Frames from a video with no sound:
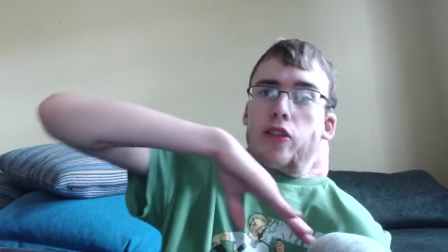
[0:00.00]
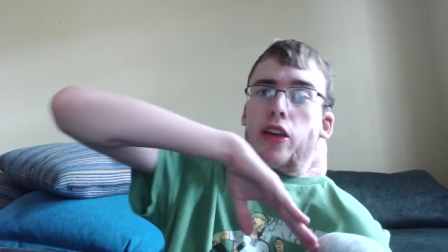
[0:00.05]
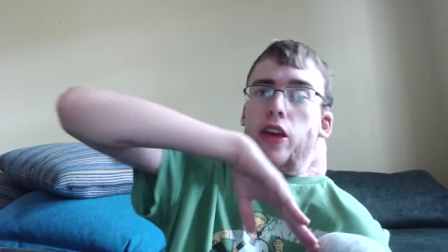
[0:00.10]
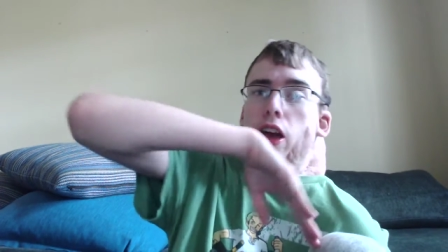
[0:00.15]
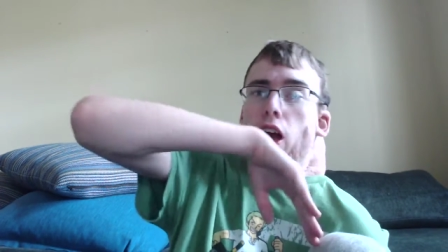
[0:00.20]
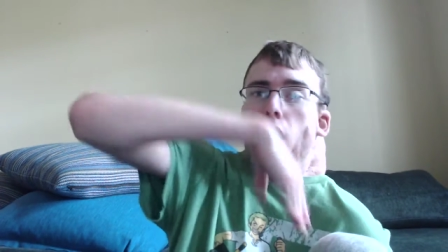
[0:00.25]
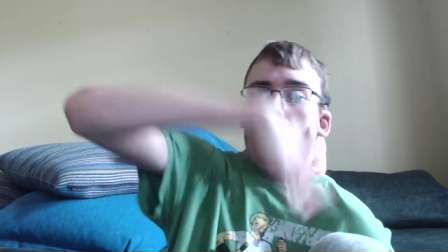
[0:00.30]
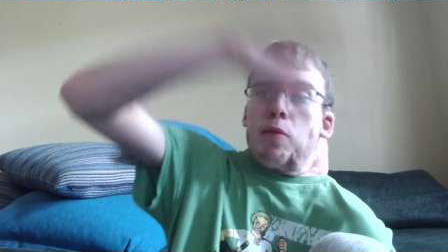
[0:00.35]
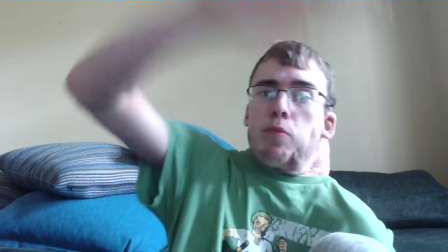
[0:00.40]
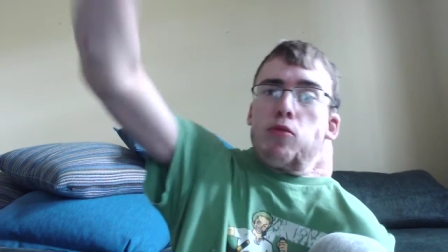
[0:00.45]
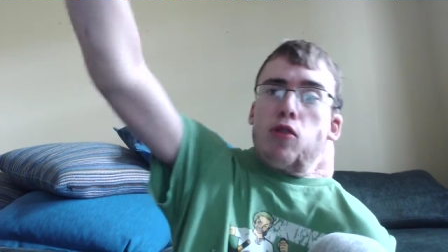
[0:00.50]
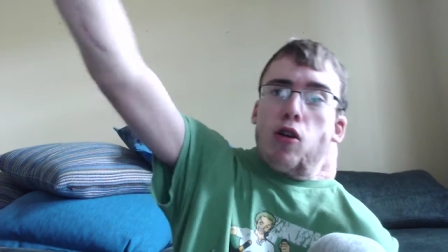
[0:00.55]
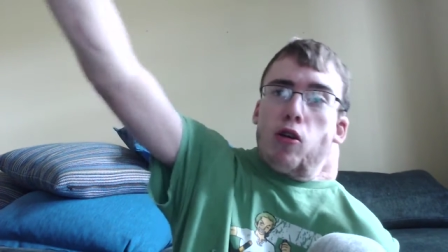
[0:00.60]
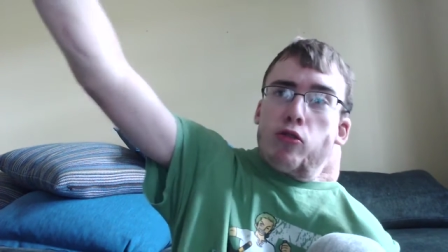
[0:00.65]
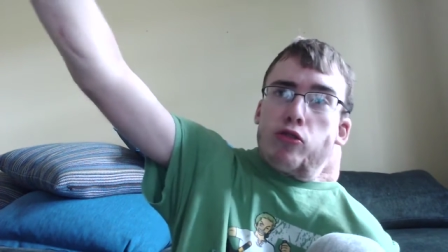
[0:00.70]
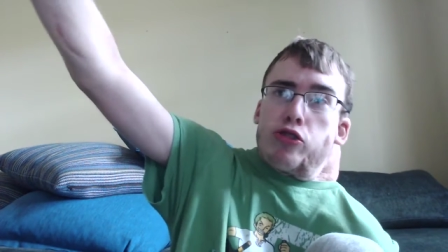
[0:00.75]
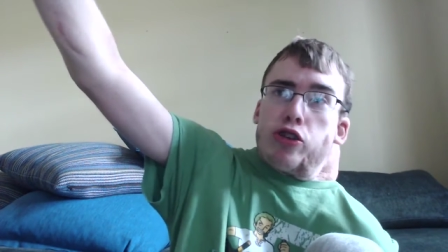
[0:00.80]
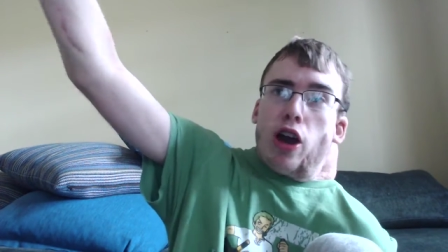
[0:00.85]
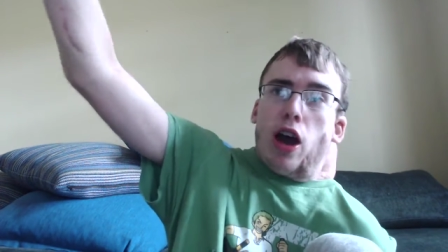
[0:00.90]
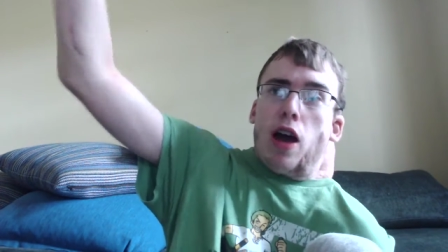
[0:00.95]

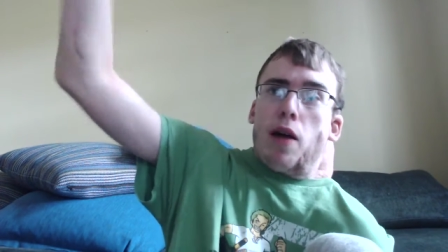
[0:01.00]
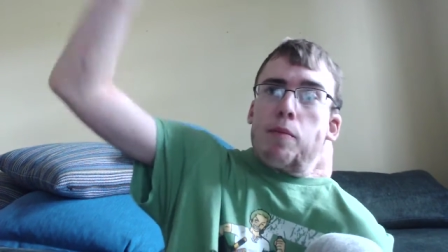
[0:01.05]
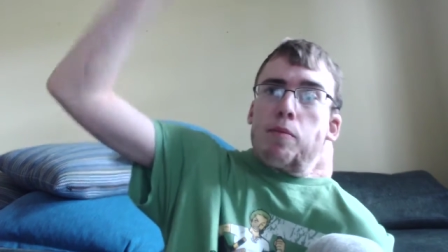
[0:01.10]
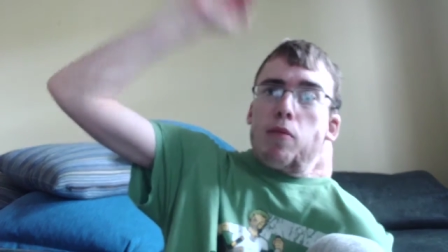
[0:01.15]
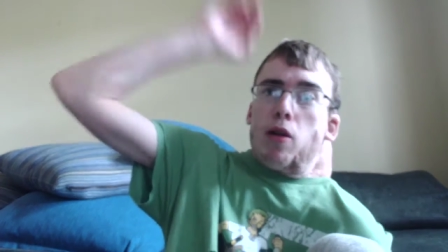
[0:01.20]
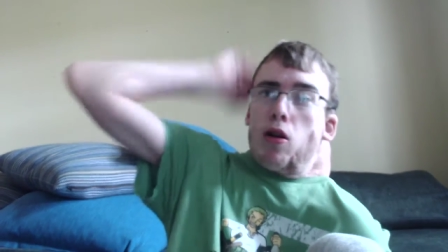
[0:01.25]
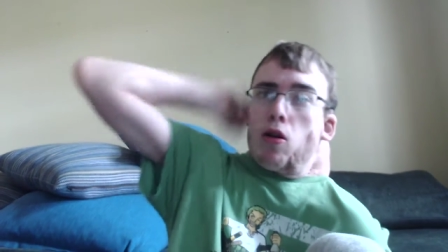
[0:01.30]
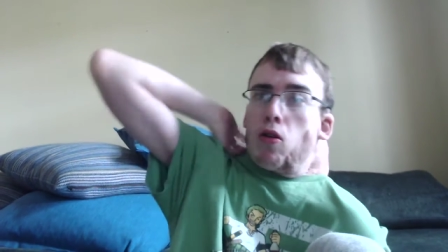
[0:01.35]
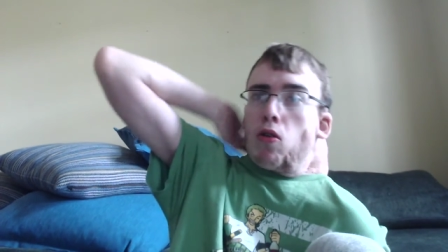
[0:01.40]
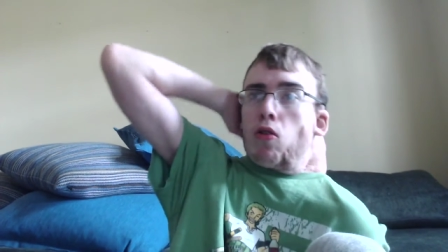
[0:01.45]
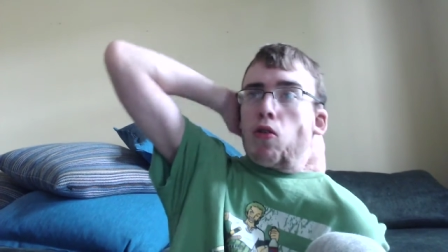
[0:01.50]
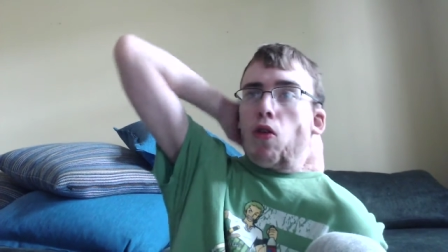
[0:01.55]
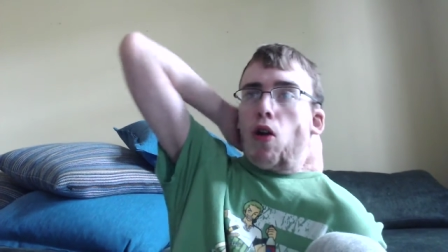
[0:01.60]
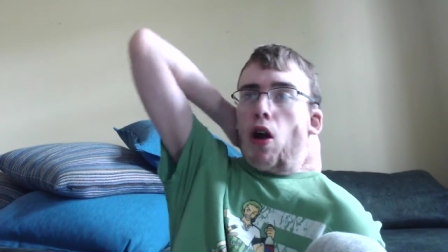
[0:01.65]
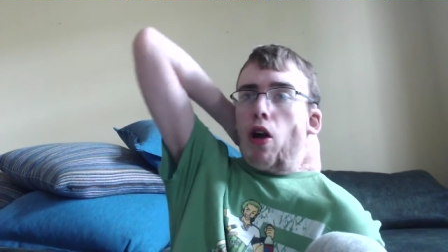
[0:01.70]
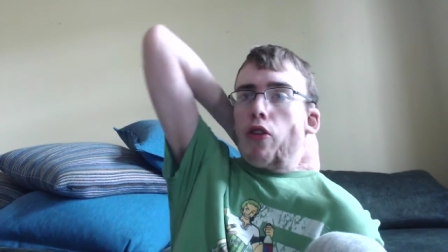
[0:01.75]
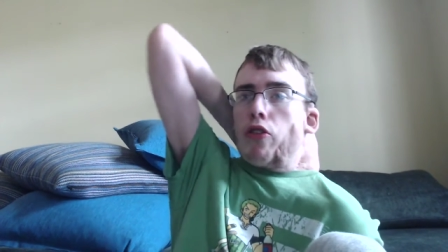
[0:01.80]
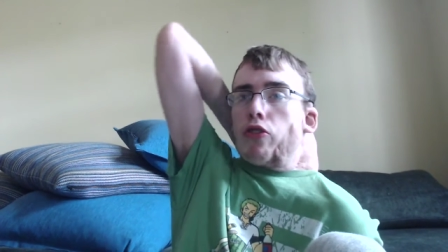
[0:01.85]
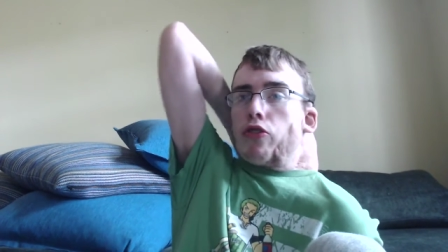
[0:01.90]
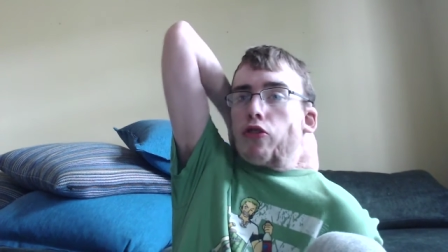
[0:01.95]
Diablo, Jumbo,
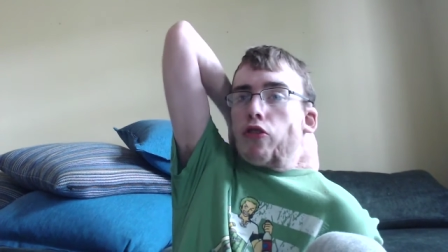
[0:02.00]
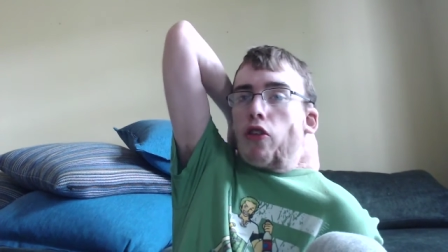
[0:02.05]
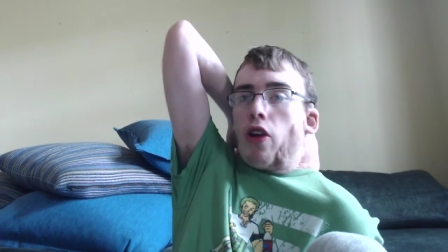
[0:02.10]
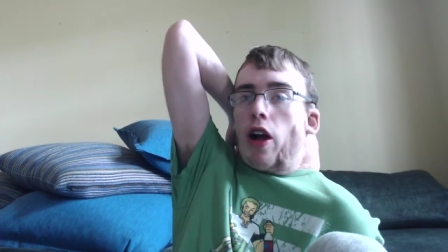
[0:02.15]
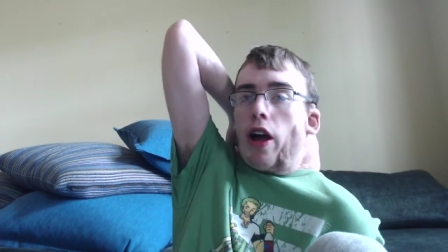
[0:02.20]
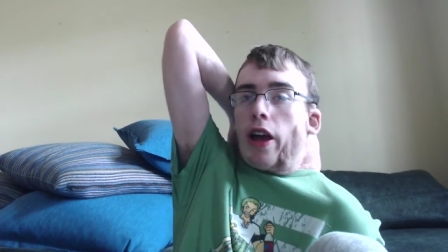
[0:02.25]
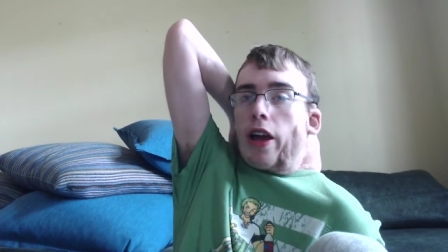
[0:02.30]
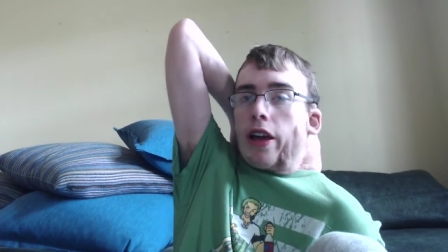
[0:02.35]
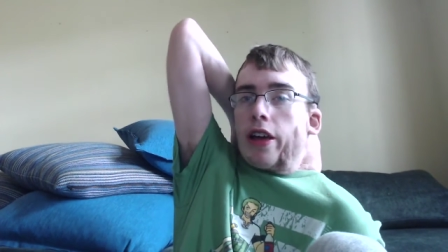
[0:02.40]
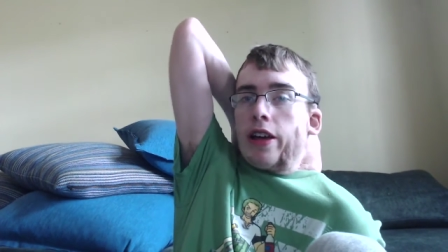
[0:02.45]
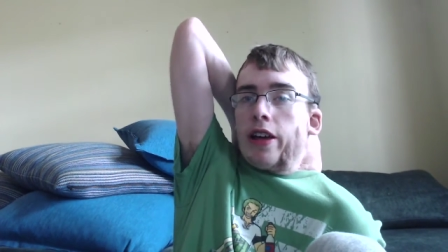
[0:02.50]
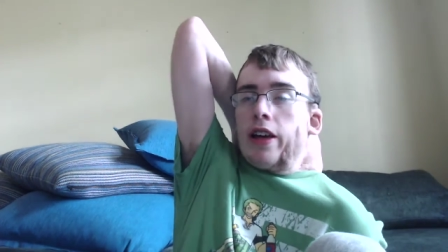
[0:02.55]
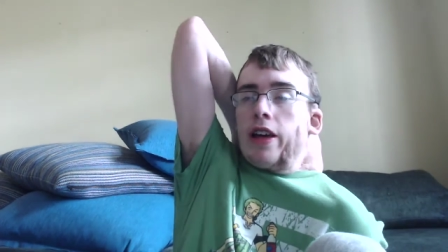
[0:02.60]
Cross Strike,